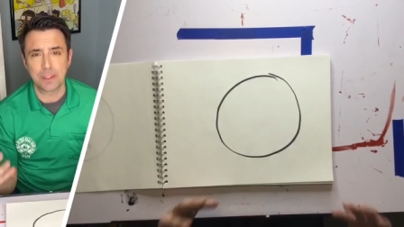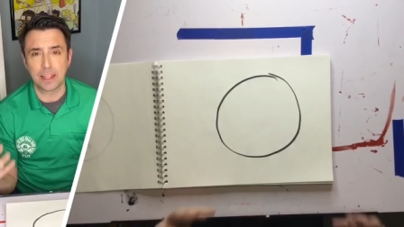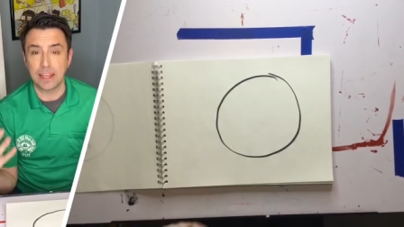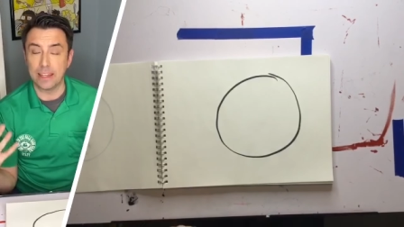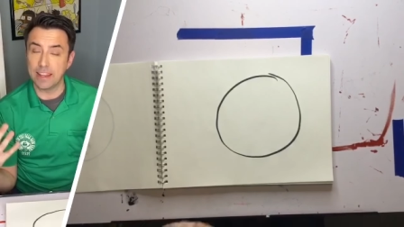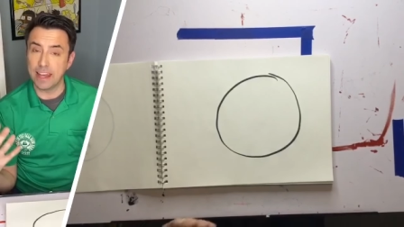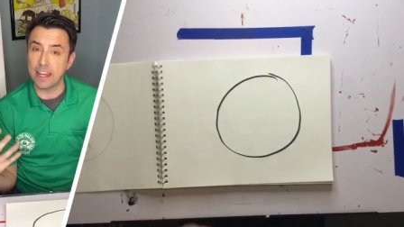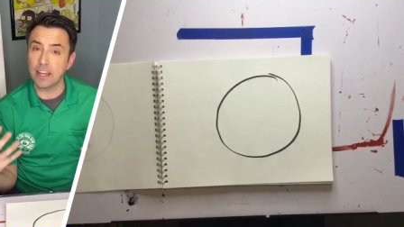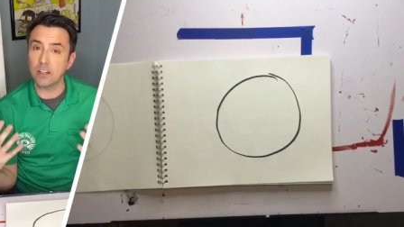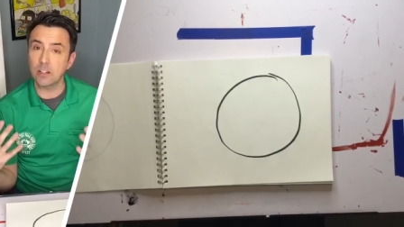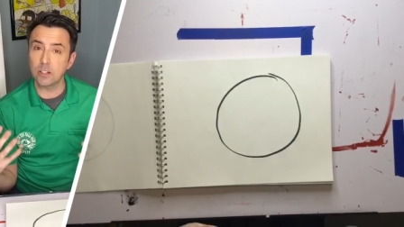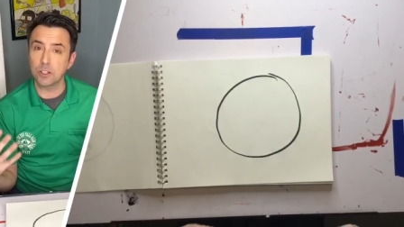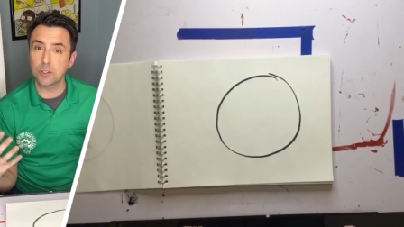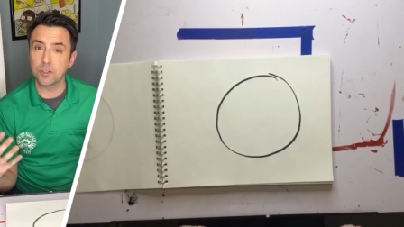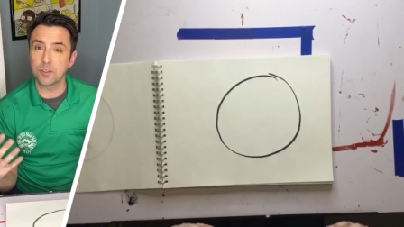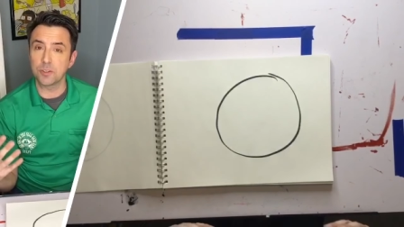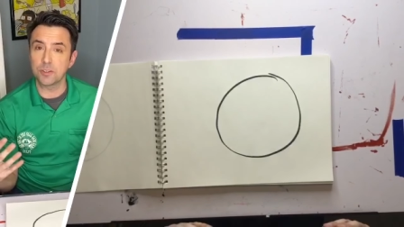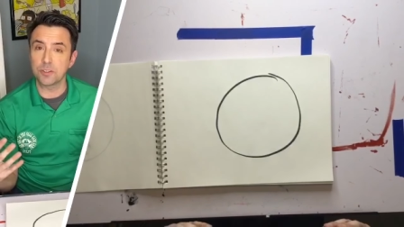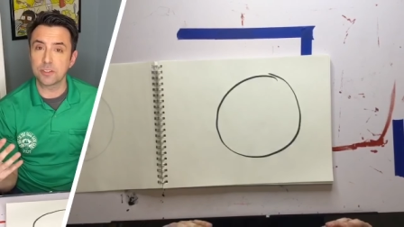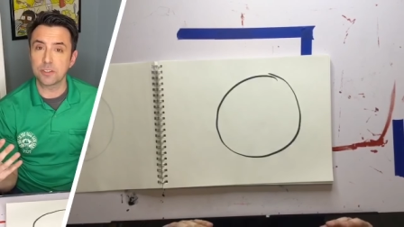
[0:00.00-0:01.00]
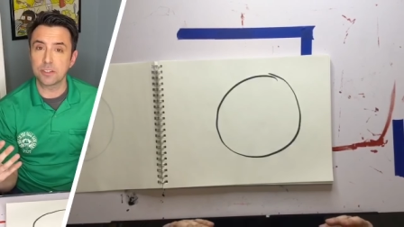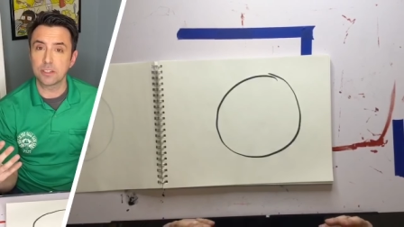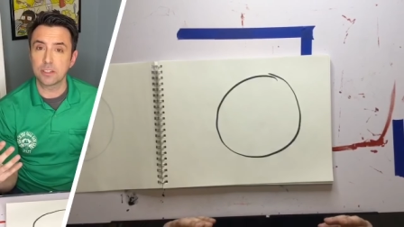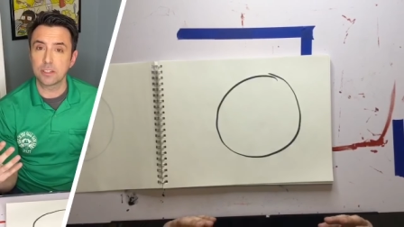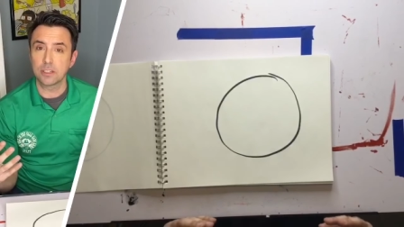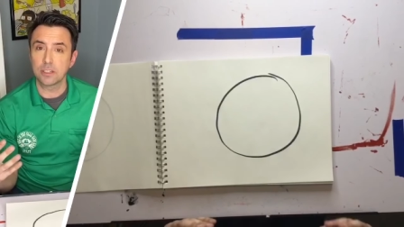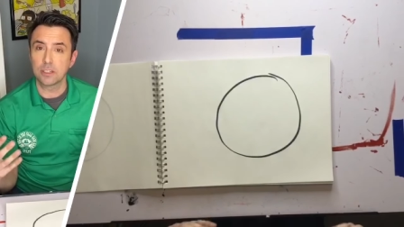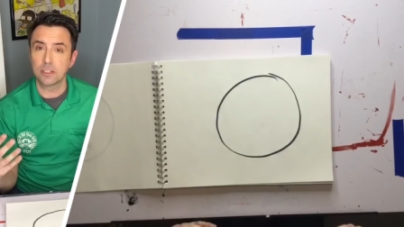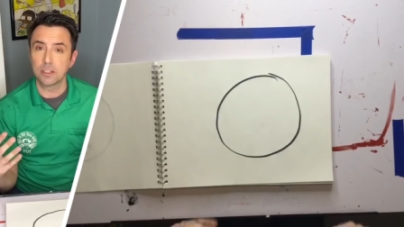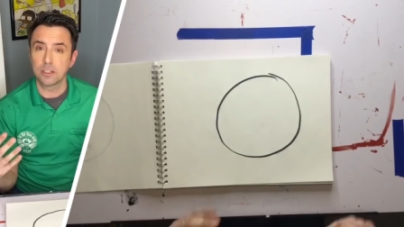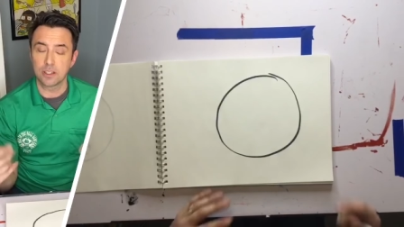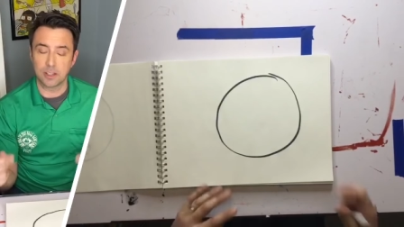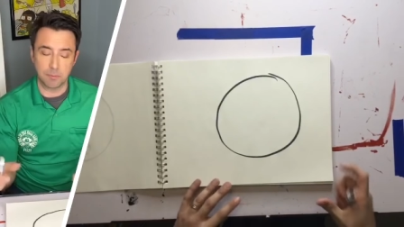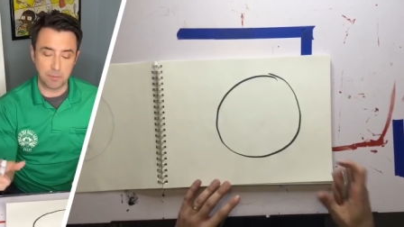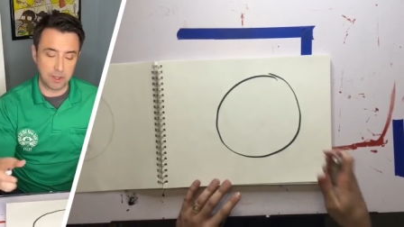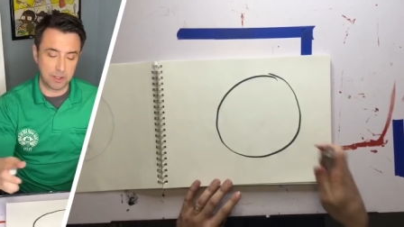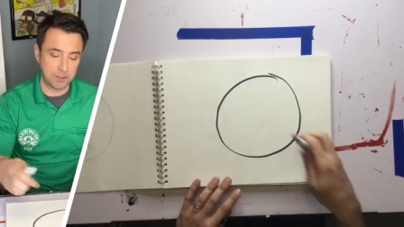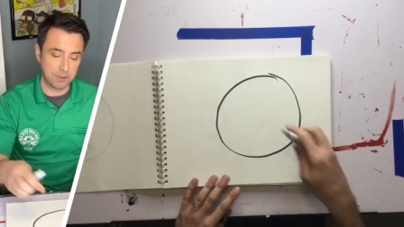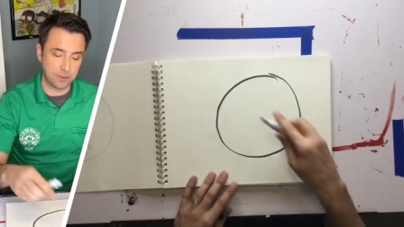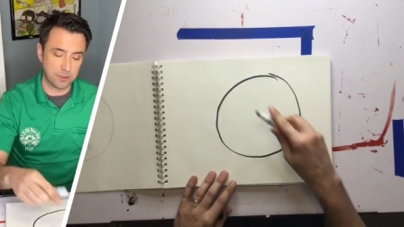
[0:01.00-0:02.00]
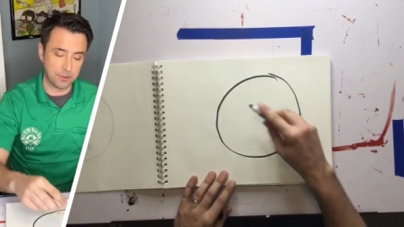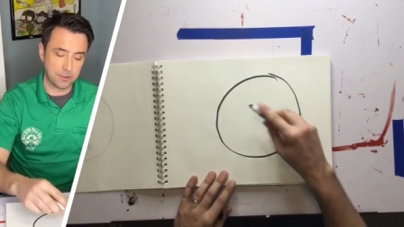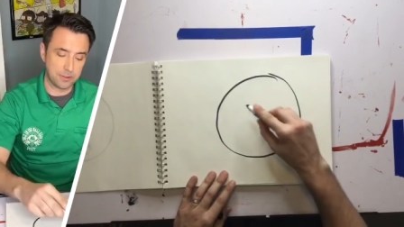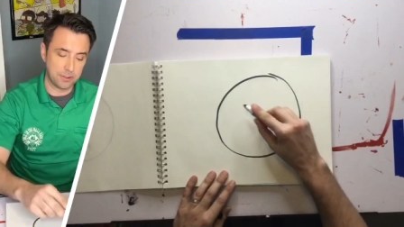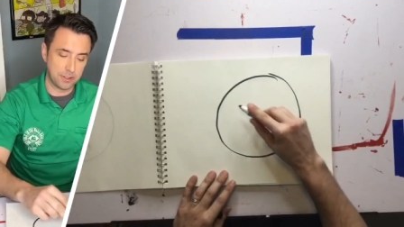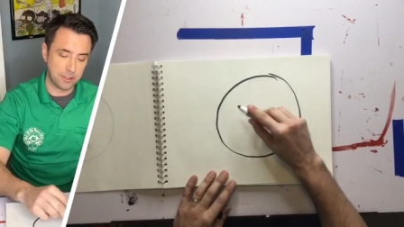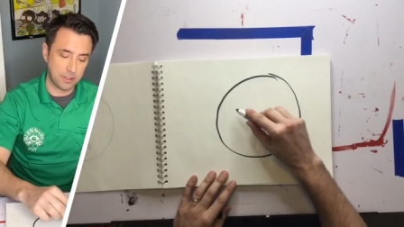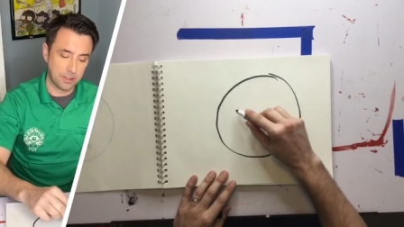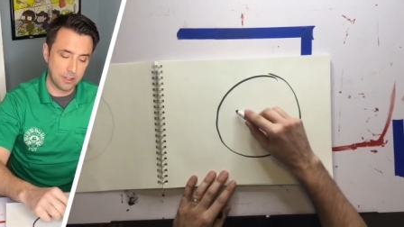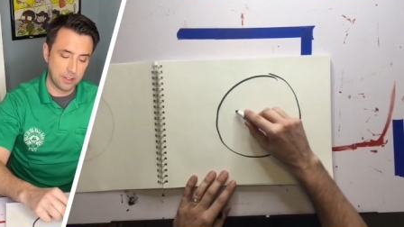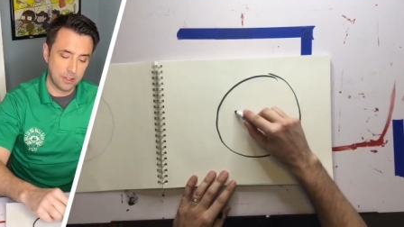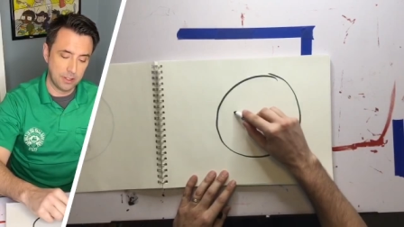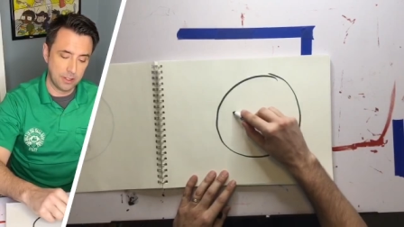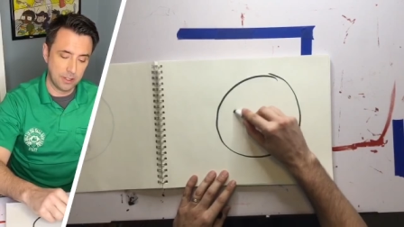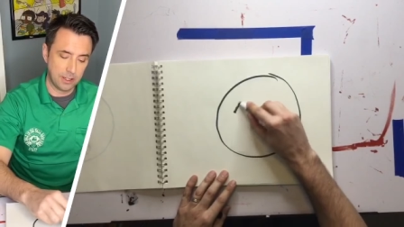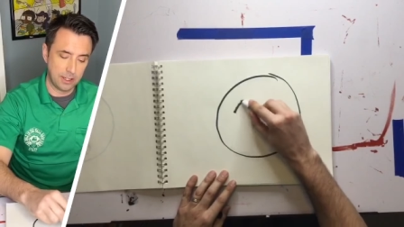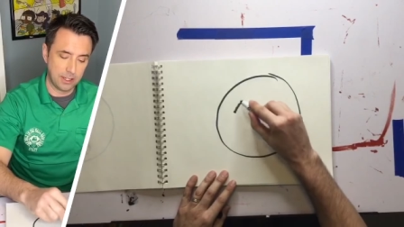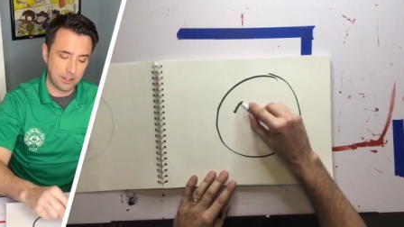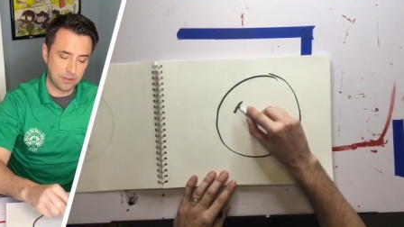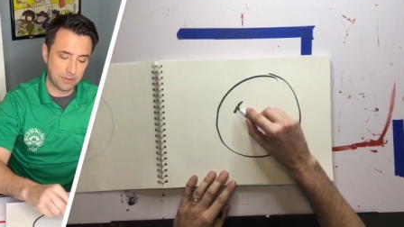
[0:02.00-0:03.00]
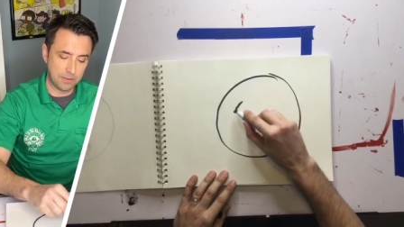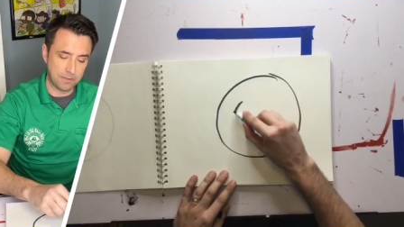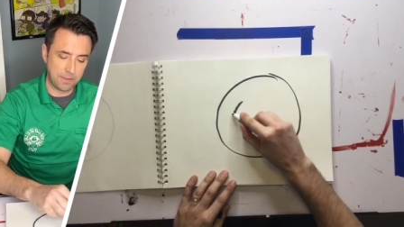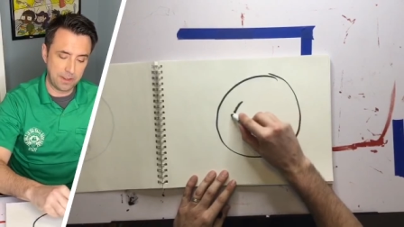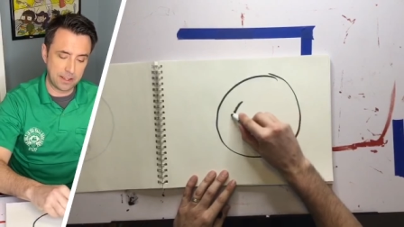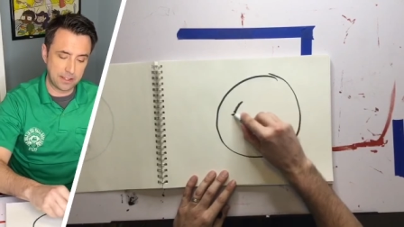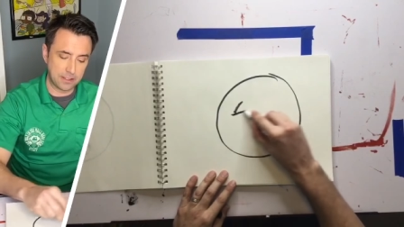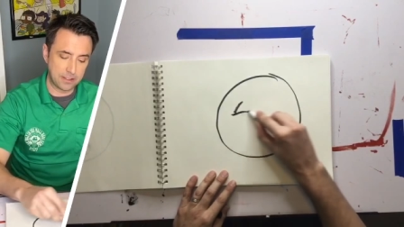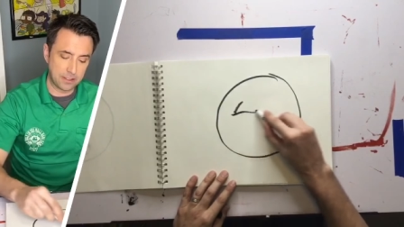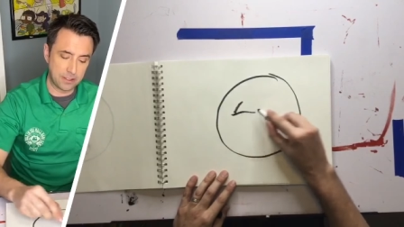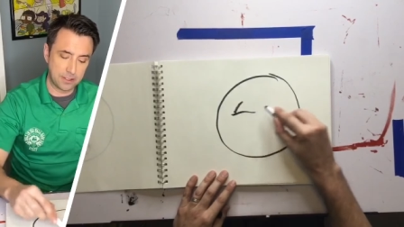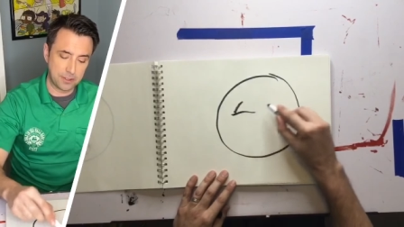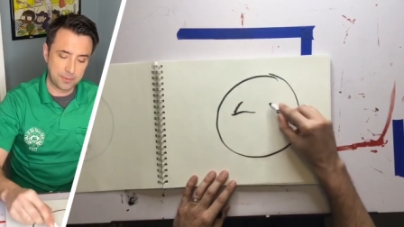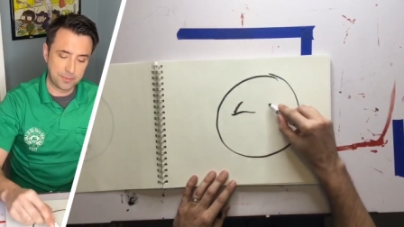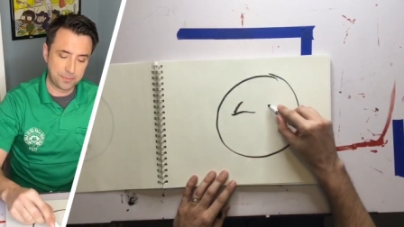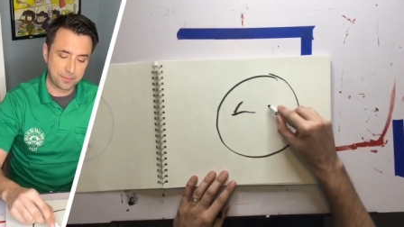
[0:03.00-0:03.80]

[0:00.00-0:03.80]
And that includes the muscles in your face.